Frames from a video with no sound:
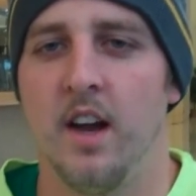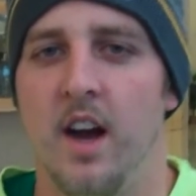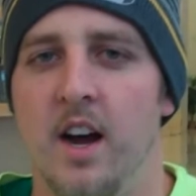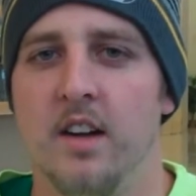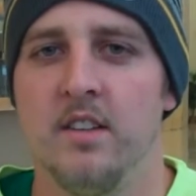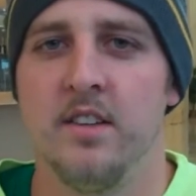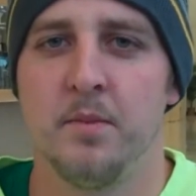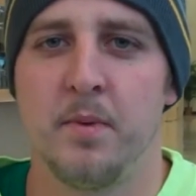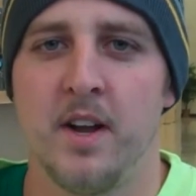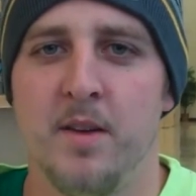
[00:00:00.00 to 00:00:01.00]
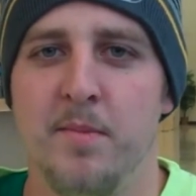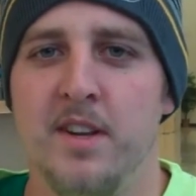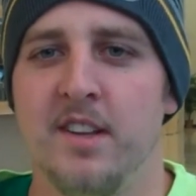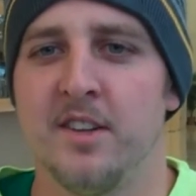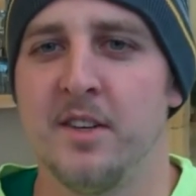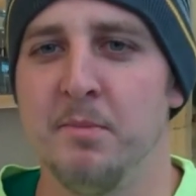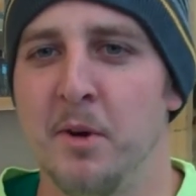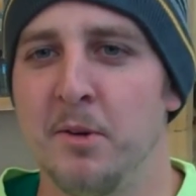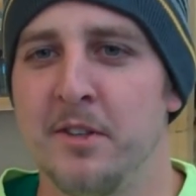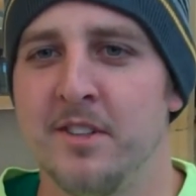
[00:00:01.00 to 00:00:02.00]
Uh, it'll probably be a little
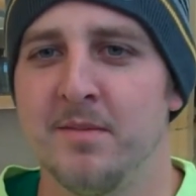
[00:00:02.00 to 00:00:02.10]
emotional,